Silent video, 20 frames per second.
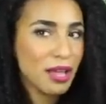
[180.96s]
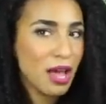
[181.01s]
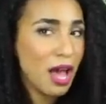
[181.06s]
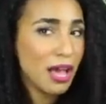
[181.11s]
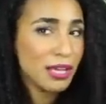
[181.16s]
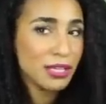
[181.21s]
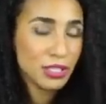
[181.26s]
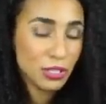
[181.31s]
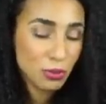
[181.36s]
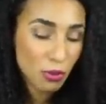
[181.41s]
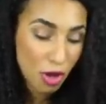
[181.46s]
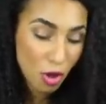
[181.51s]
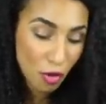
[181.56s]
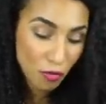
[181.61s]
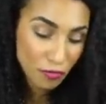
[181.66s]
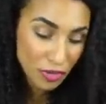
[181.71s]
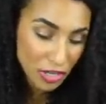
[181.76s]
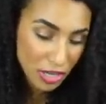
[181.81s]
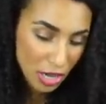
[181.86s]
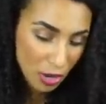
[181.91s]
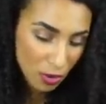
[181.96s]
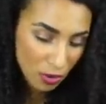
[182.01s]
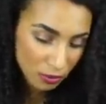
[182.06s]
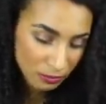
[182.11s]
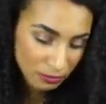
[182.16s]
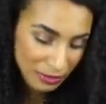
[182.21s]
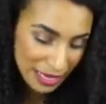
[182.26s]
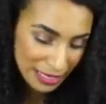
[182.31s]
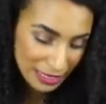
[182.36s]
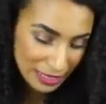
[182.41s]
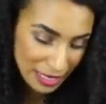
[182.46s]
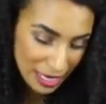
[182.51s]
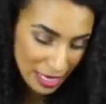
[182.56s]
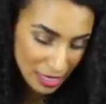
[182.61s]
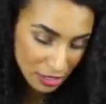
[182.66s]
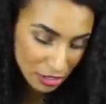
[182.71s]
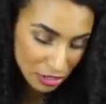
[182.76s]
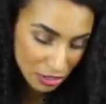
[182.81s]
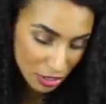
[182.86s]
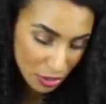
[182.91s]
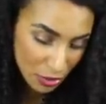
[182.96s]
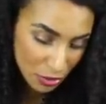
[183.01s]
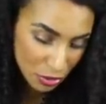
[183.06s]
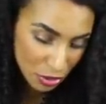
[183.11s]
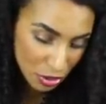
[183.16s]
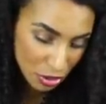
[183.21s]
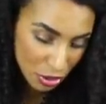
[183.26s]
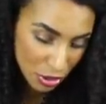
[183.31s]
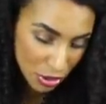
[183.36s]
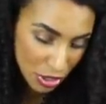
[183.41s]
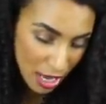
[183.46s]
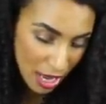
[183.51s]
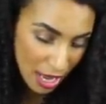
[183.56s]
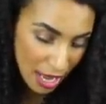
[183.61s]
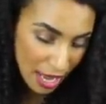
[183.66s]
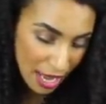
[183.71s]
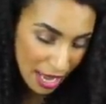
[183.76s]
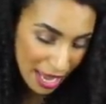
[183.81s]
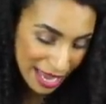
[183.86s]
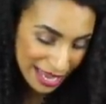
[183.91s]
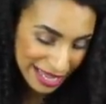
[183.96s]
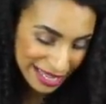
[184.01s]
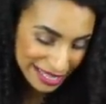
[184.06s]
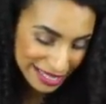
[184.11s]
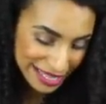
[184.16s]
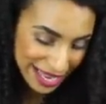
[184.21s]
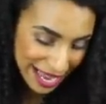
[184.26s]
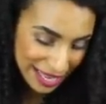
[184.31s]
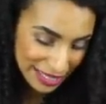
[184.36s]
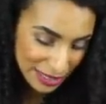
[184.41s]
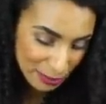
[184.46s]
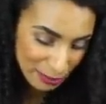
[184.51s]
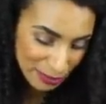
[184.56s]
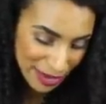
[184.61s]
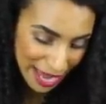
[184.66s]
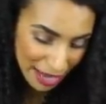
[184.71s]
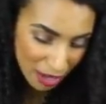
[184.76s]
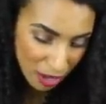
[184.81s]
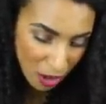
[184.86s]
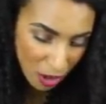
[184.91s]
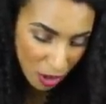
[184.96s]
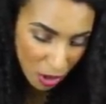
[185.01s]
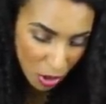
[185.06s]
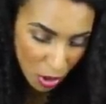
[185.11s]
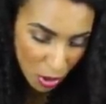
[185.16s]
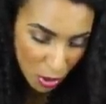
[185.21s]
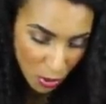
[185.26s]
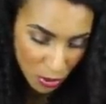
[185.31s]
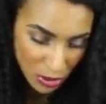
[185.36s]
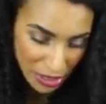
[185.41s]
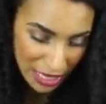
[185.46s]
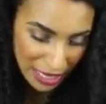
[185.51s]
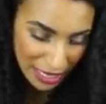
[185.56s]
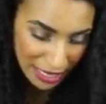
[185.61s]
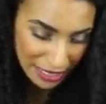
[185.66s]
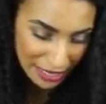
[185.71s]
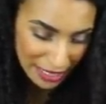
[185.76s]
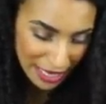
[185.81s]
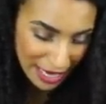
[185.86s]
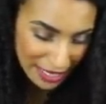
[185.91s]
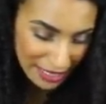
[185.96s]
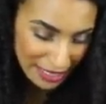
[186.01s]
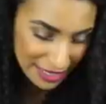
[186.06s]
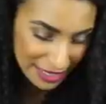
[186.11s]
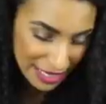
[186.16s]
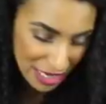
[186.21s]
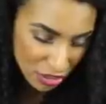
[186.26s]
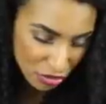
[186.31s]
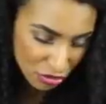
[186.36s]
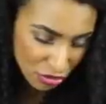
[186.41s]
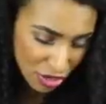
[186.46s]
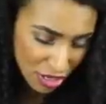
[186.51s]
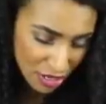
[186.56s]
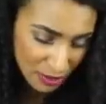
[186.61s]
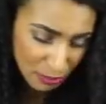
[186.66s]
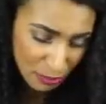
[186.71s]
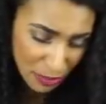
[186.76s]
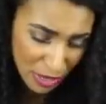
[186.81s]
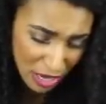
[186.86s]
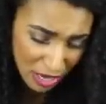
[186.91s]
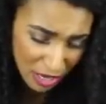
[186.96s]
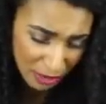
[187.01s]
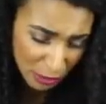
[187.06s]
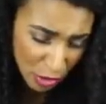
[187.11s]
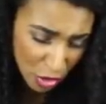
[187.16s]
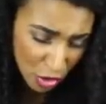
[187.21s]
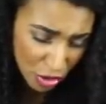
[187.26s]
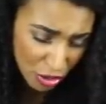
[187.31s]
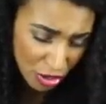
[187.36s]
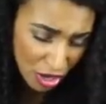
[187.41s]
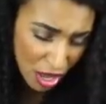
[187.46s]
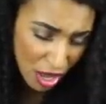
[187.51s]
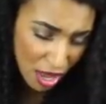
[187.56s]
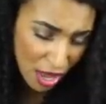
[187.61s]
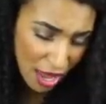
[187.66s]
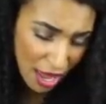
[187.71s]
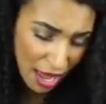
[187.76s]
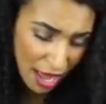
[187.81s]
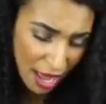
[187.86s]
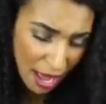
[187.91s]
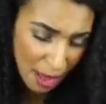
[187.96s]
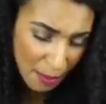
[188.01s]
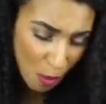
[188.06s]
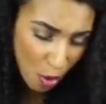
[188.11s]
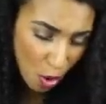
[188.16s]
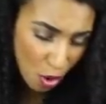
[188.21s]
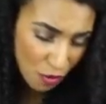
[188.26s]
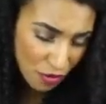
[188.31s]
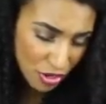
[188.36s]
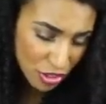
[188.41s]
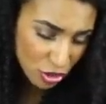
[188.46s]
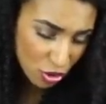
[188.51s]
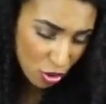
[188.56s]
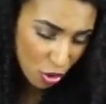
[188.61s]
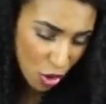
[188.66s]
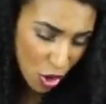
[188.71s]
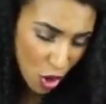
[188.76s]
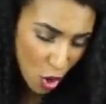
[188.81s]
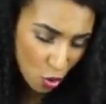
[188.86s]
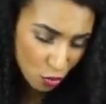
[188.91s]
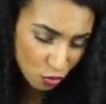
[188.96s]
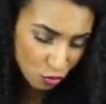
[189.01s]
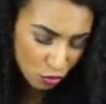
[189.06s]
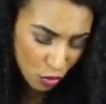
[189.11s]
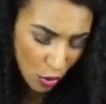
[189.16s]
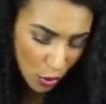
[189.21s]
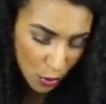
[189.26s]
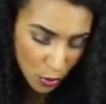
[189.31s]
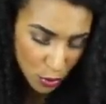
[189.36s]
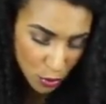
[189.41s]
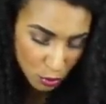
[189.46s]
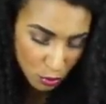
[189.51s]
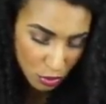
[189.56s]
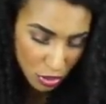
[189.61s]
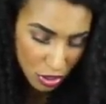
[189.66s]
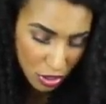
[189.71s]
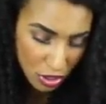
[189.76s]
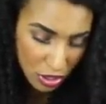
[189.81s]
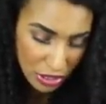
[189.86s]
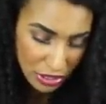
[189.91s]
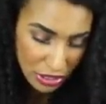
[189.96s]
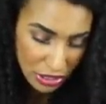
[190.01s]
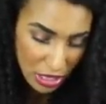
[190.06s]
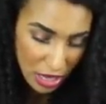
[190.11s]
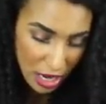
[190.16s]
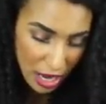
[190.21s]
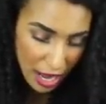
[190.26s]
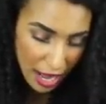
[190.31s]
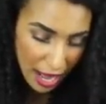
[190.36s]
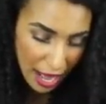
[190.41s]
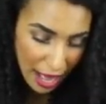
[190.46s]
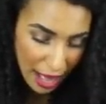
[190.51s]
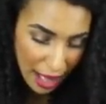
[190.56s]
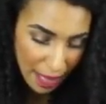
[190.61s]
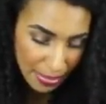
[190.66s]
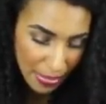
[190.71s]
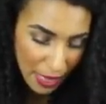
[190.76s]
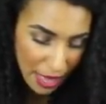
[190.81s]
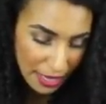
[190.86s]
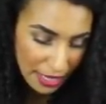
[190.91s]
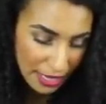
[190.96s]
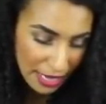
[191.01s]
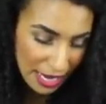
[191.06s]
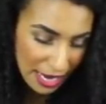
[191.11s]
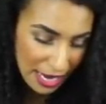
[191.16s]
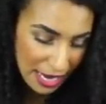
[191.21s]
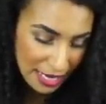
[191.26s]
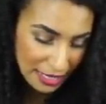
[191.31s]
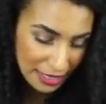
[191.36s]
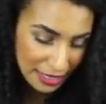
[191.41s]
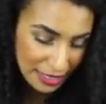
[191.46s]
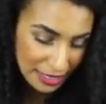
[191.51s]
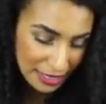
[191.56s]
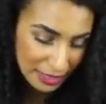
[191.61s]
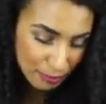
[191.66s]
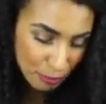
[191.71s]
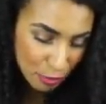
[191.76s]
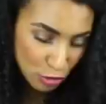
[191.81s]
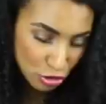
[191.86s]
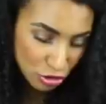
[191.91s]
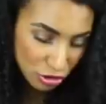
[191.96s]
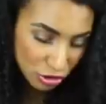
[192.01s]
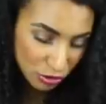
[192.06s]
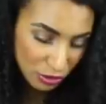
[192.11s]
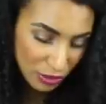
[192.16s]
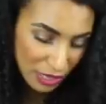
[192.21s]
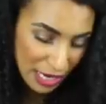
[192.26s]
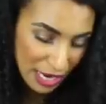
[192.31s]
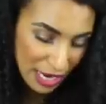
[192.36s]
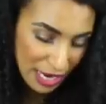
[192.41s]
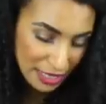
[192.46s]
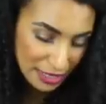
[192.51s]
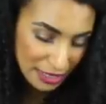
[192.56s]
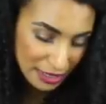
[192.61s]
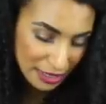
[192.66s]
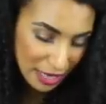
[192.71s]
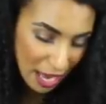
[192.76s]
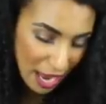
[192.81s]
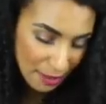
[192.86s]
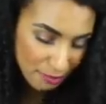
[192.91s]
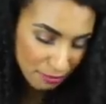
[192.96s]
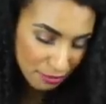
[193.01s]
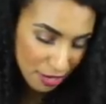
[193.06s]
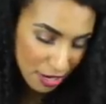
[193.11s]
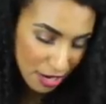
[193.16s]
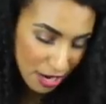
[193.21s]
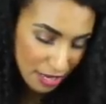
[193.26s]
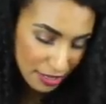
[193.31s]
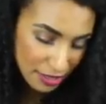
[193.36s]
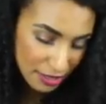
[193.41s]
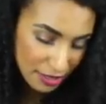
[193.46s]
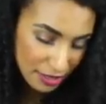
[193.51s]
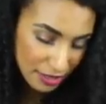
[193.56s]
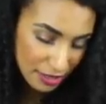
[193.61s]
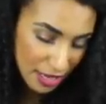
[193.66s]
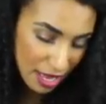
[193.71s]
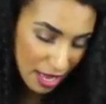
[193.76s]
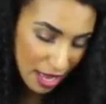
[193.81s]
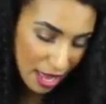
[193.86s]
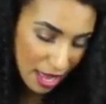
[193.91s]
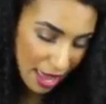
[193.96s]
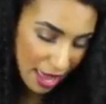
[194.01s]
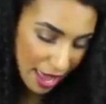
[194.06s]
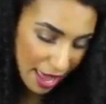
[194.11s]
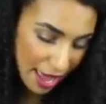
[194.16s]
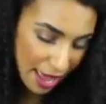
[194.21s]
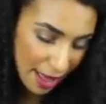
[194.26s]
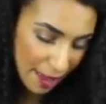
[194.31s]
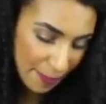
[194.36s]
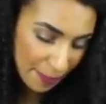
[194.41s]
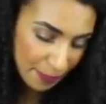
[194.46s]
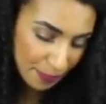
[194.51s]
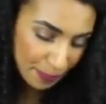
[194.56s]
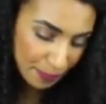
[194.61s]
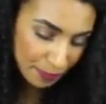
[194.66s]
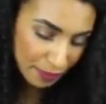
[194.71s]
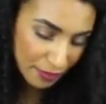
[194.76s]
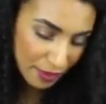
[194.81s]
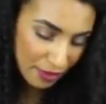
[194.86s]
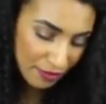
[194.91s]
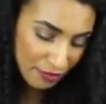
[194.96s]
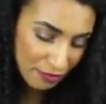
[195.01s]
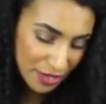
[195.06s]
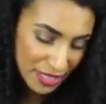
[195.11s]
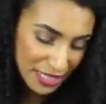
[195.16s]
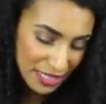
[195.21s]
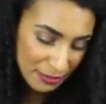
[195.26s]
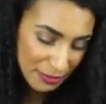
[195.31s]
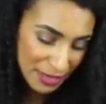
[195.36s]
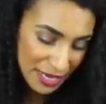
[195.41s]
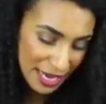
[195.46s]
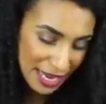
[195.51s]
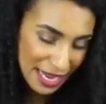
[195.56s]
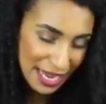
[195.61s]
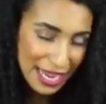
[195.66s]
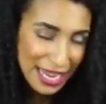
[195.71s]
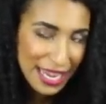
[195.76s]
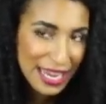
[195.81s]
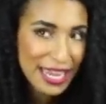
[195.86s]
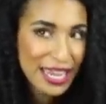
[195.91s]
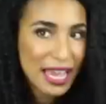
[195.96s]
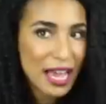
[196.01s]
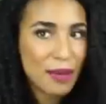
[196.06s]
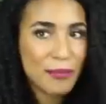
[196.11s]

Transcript: I could do a whole video on maca, it's so good. It contains black oat, it contains citrus, bergamot, orange oil, rosewood, anise, patchouli, cypress, vitamin E.